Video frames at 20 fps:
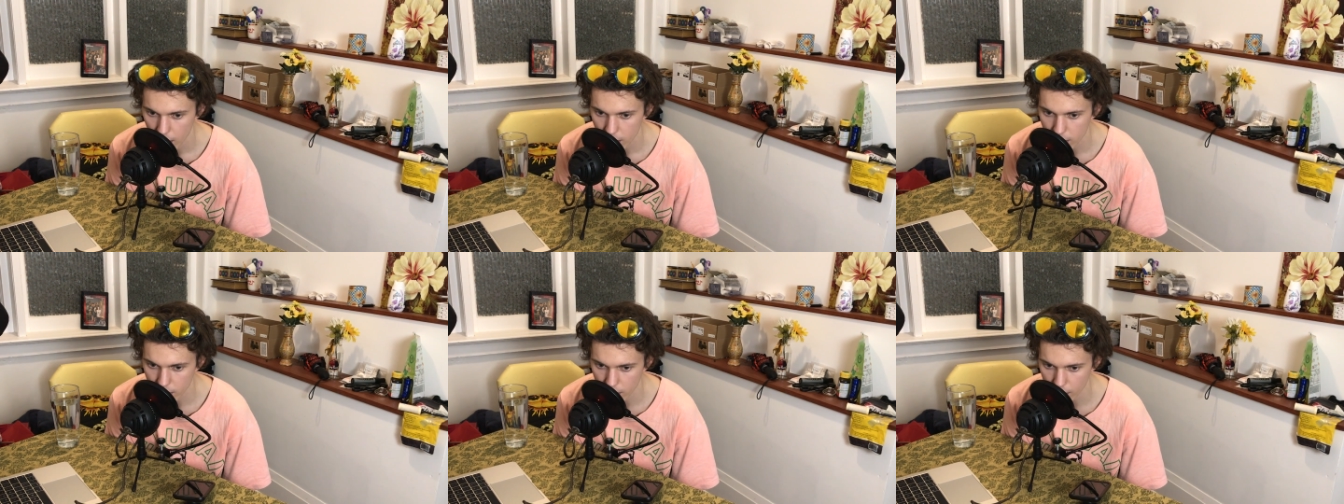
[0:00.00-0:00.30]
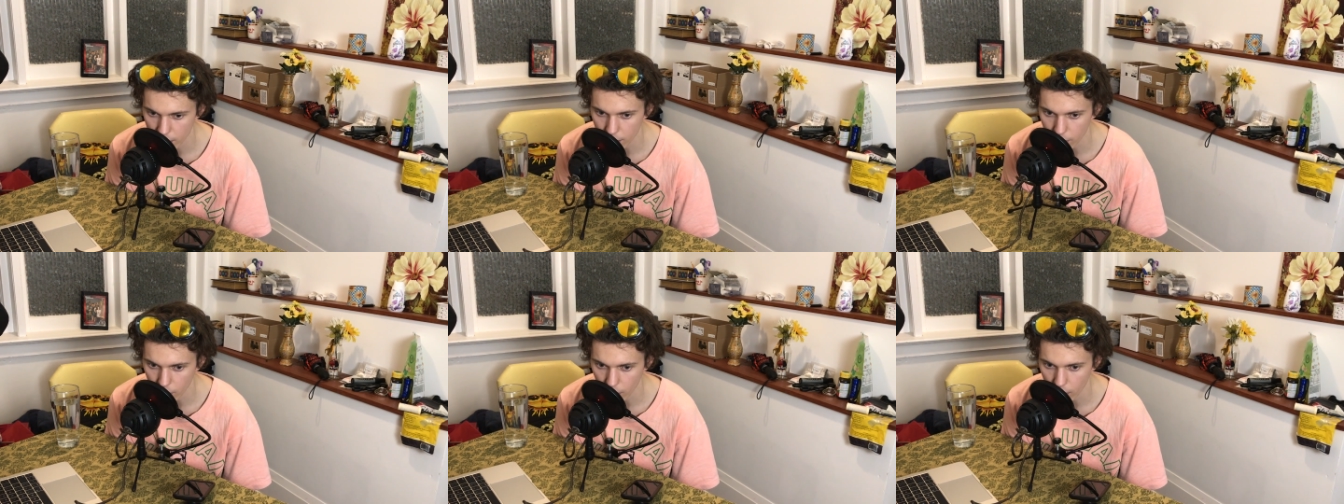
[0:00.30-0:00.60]

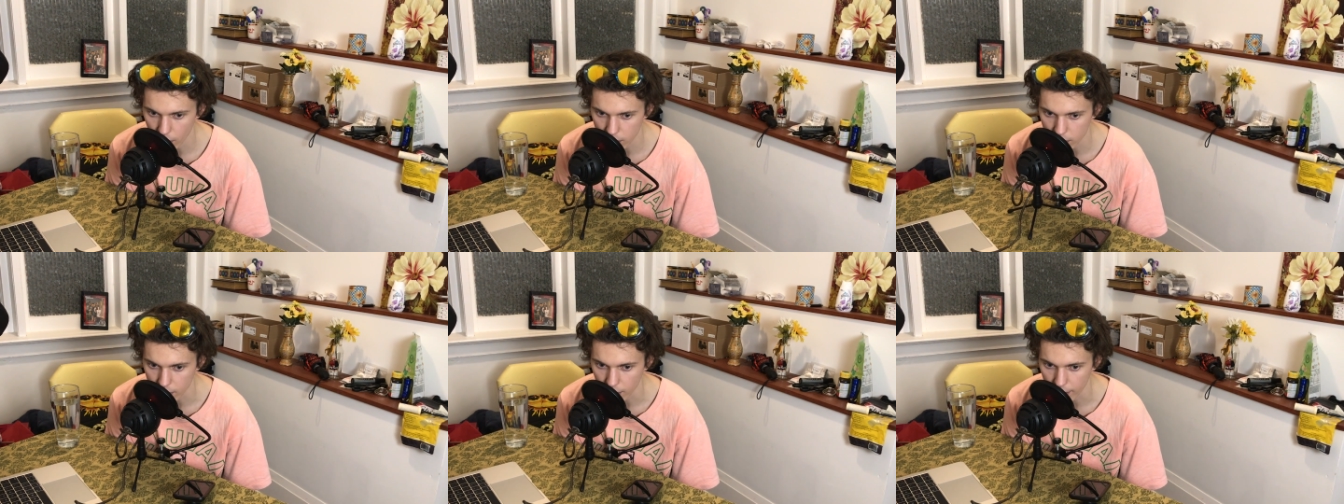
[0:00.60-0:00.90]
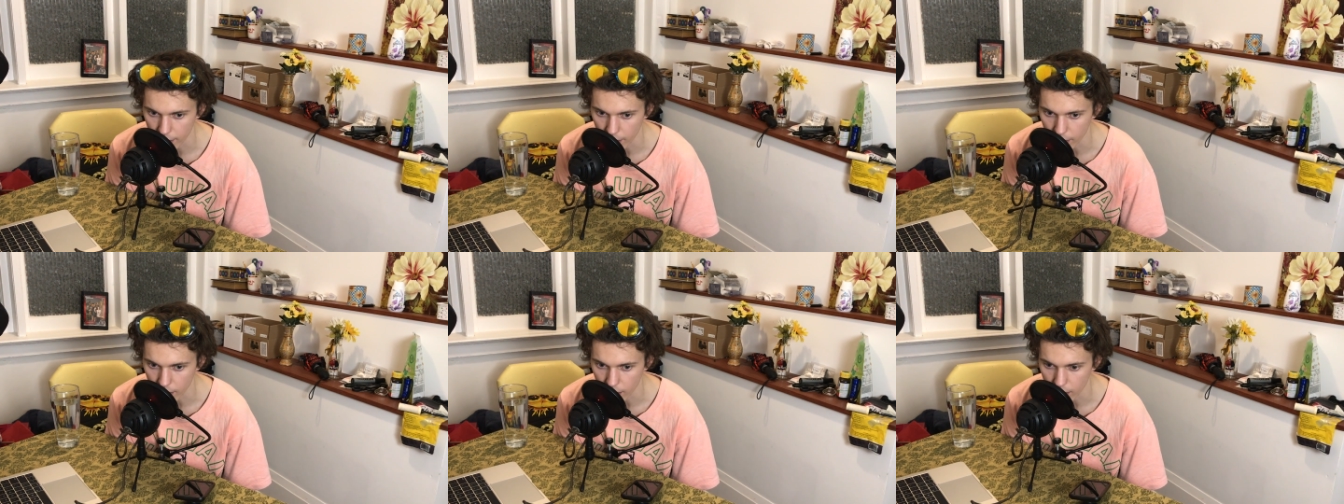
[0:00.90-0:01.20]
sitting
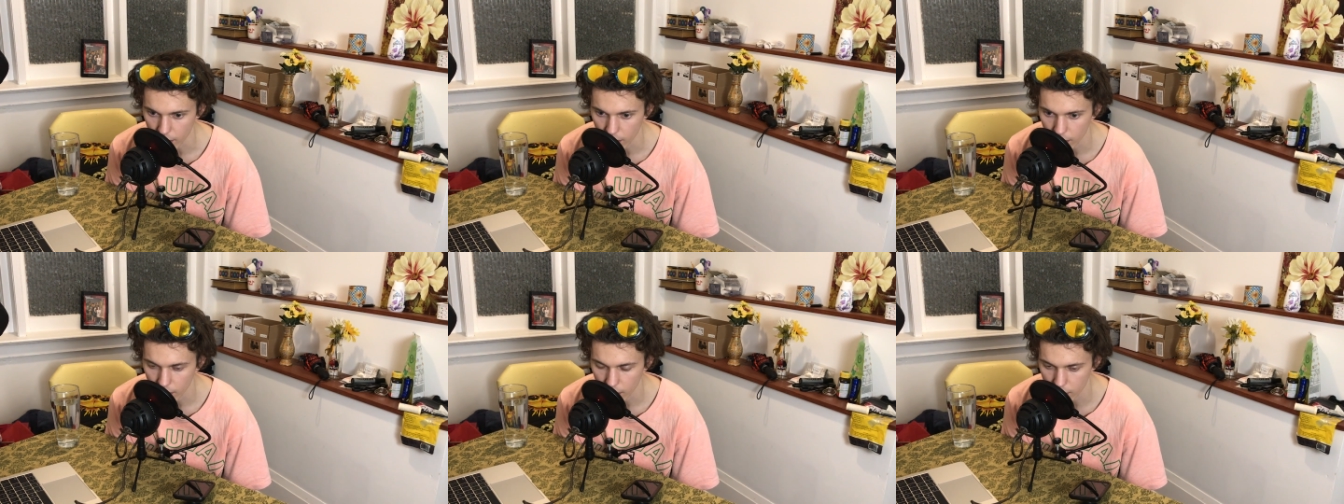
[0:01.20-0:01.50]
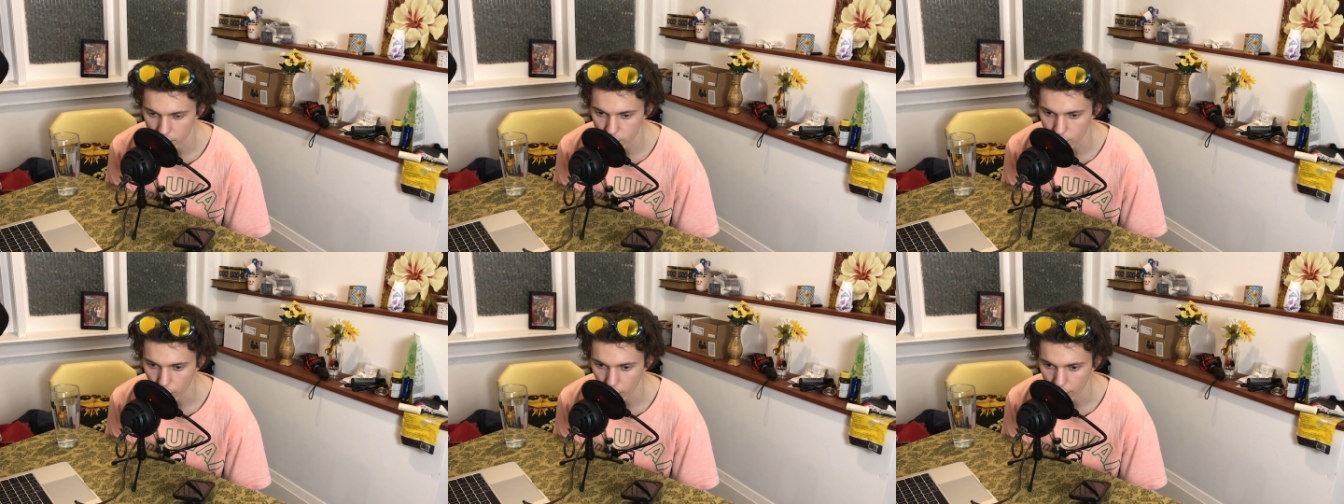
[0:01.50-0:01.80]
cross-legged
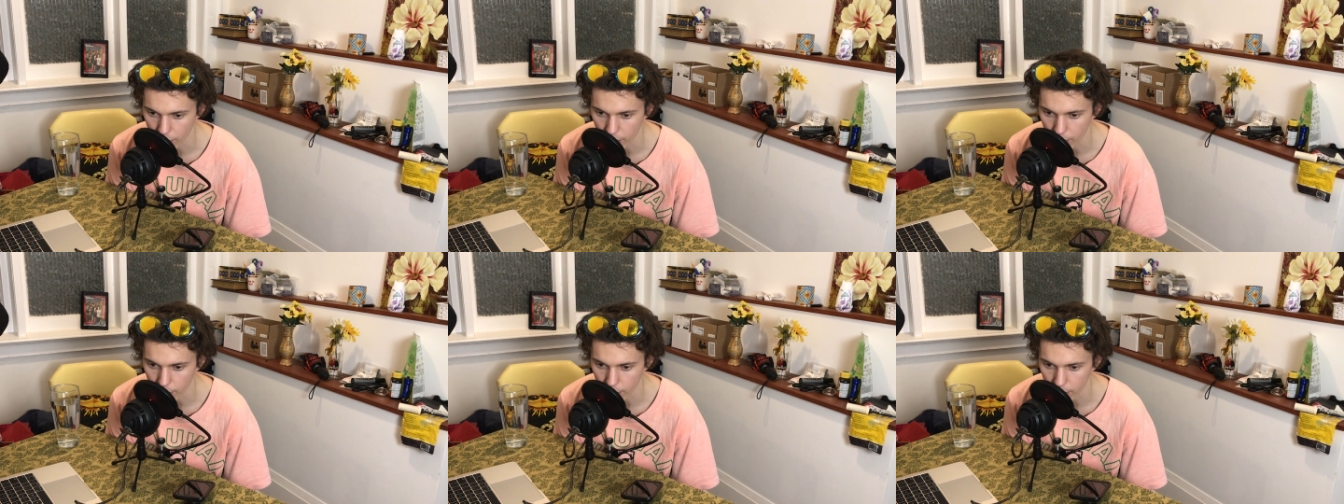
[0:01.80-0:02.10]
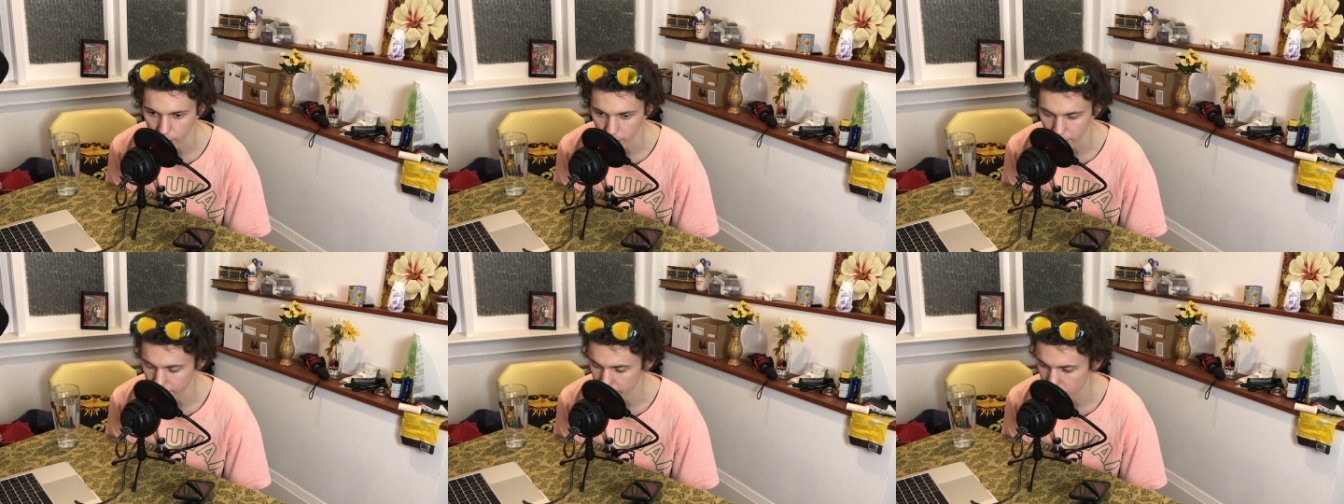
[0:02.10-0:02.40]
this morning,
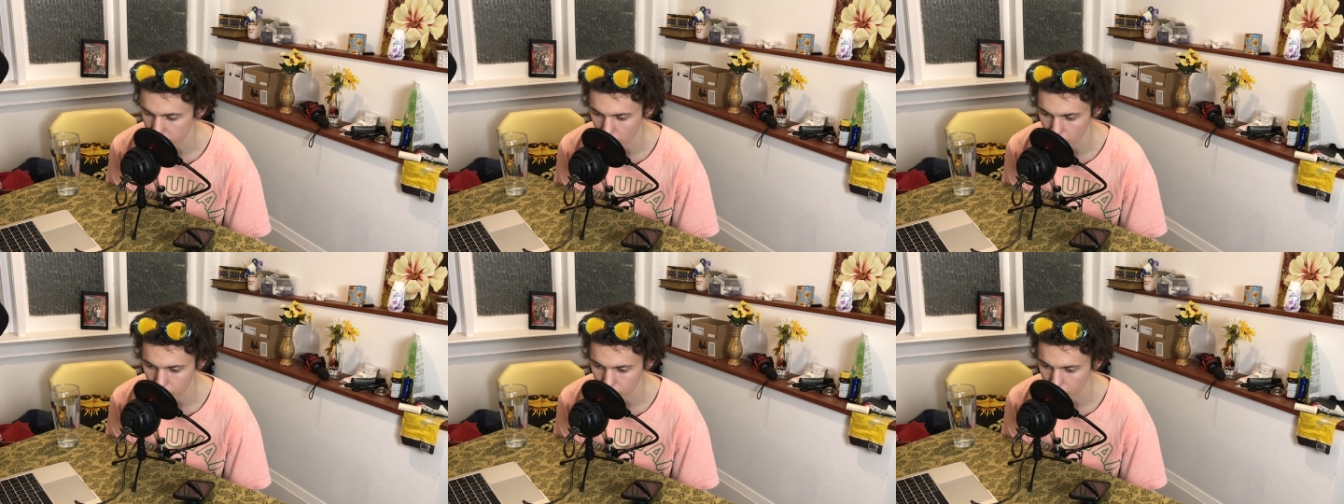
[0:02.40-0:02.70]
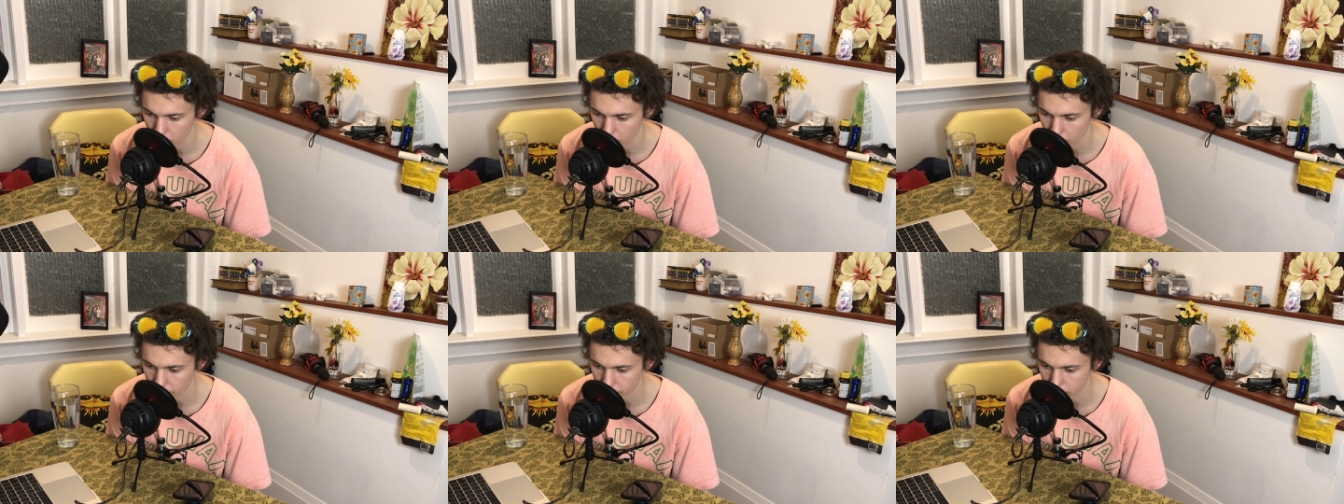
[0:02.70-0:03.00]
being like, don't
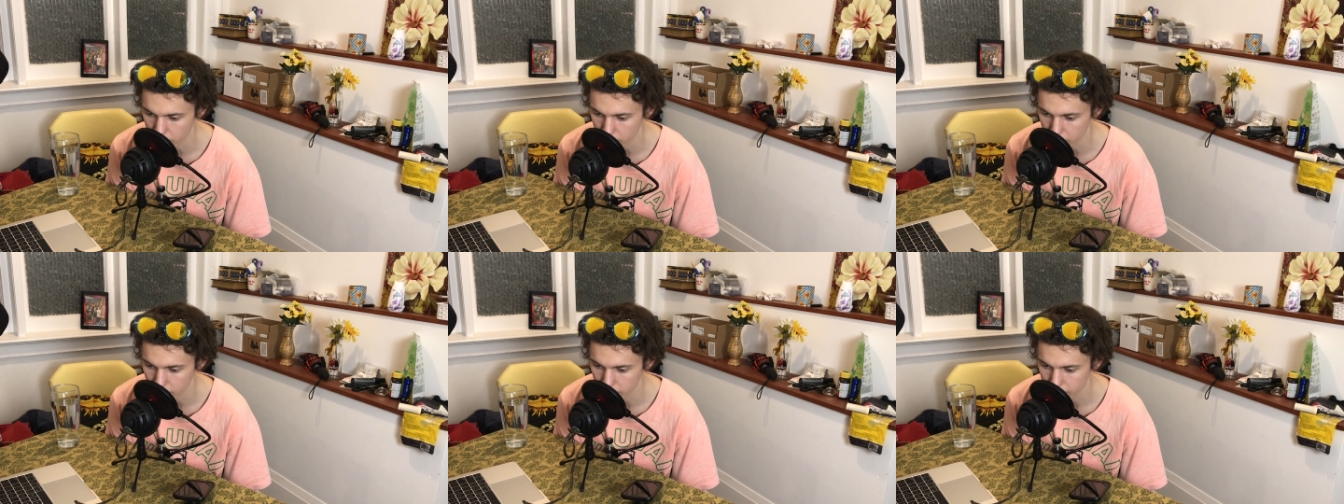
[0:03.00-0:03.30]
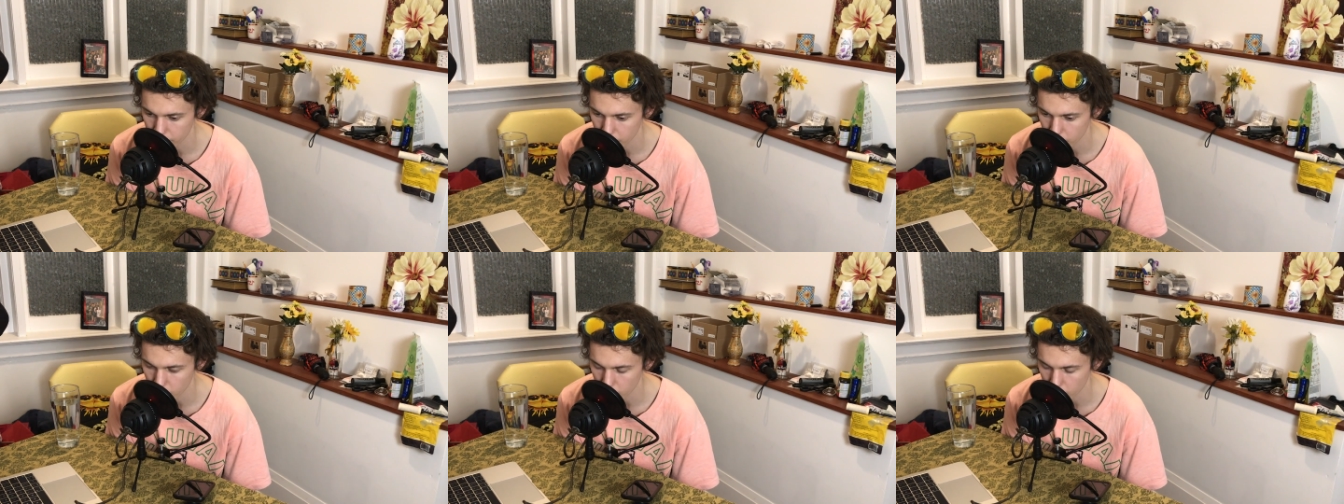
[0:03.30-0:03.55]
throw up, dude.